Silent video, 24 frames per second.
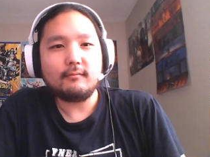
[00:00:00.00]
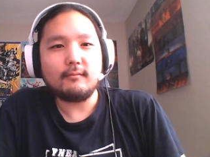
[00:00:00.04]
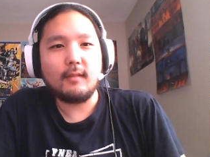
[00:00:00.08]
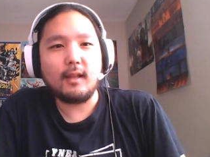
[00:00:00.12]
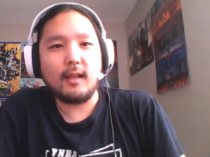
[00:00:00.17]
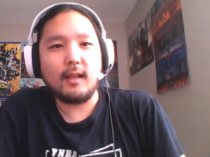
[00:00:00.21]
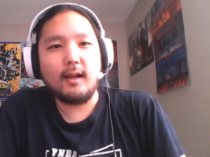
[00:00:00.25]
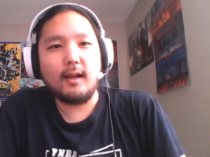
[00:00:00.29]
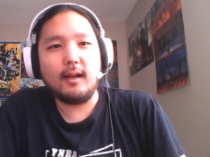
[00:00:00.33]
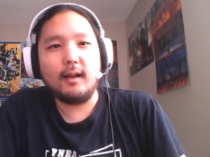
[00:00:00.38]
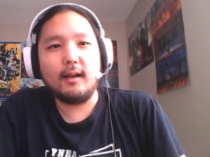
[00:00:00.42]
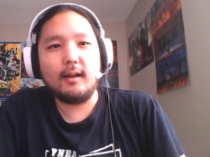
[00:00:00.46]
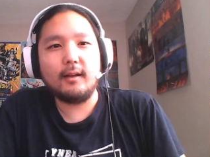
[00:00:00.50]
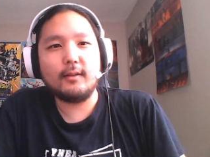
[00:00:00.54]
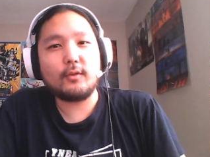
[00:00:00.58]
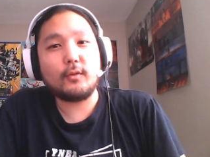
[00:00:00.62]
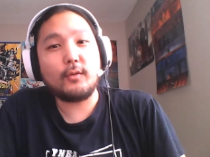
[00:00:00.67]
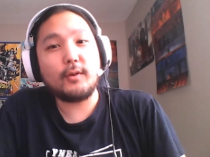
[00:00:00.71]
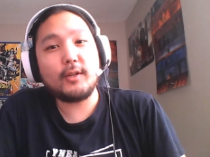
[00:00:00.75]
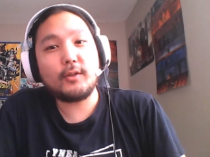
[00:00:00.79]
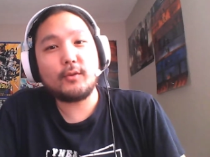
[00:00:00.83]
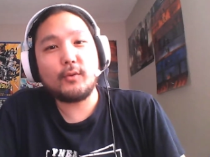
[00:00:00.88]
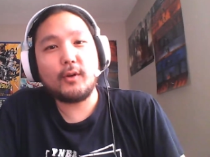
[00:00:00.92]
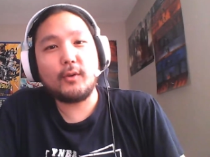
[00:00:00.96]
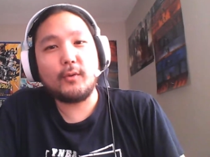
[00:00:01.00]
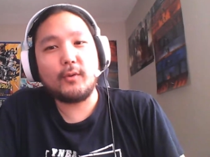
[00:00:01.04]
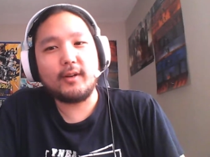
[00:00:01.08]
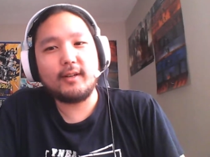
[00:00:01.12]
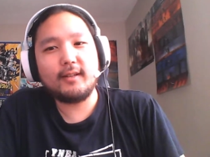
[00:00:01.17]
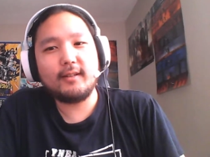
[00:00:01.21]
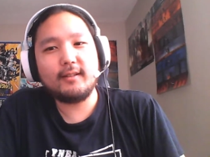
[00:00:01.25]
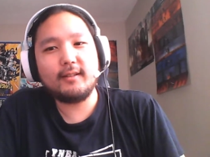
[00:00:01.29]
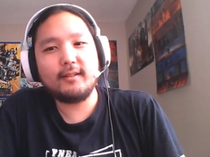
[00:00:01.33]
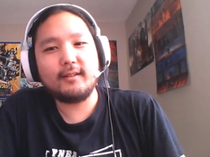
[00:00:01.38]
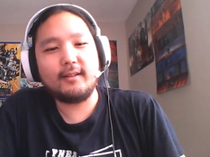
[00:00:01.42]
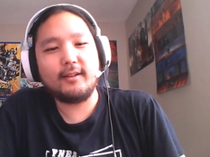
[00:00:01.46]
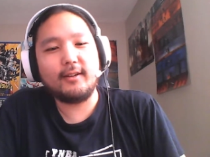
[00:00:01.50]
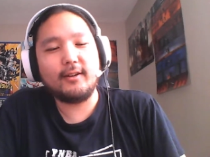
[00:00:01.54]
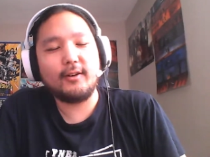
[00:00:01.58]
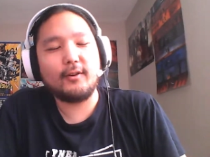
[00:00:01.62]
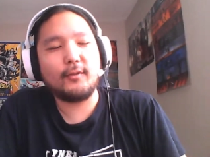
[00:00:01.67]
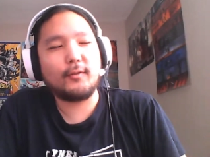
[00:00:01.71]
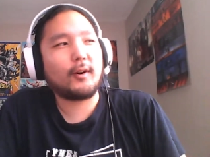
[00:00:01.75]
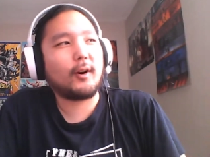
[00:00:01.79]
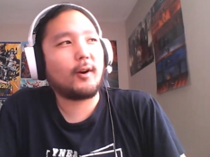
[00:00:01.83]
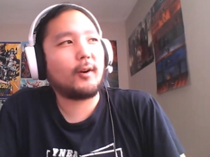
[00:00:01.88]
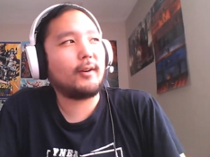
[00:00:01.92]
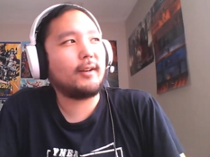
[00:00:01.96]
uh, 2021, you know,
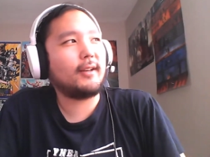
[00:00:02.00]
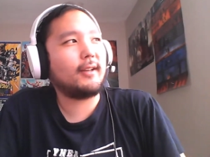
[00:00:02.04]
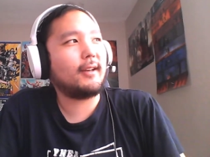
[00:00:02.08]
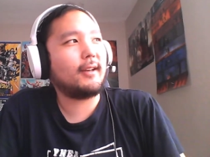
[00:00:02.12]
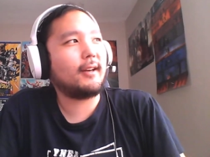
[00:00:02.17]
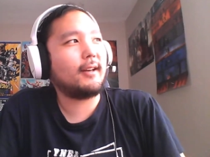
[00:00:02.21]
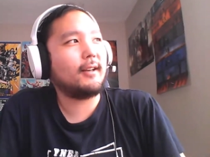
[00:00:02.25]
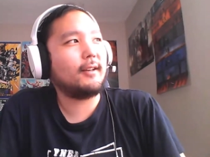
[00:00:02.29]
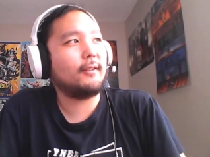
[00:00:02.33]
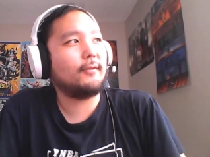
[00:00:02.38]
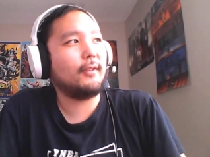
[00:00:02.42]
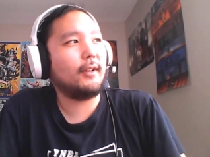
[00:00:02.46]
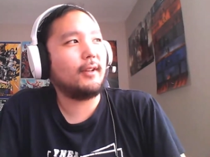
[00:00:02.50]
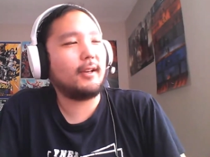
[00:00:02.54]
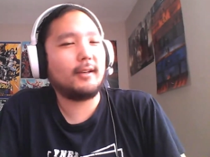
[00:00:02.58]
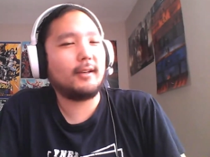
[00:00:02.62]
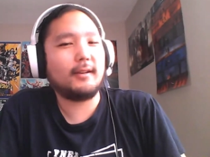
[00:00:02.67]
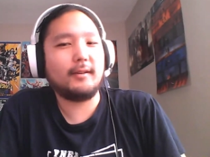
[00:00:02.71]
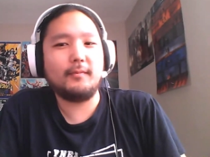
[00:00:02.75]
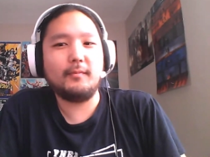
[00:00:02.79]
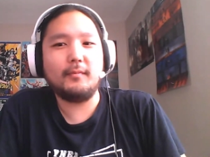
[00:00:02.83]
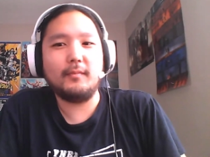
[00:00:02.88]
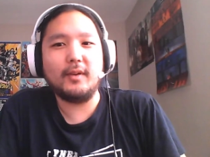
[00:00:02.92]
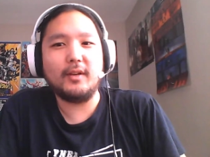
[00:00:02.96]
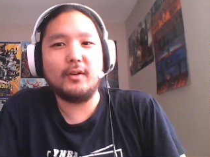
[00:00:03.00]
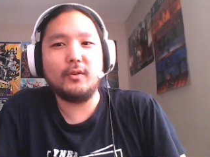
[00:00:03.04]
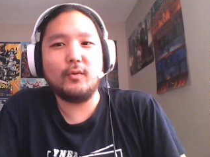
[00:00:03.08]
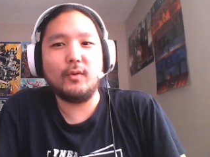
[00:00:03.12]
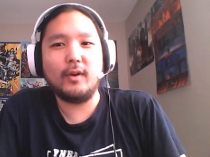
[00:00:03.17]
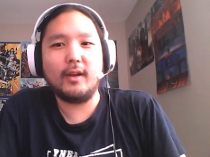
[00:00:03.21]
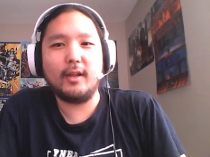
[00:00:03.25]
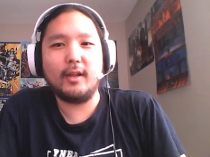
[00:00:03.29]
we're already kind of like midway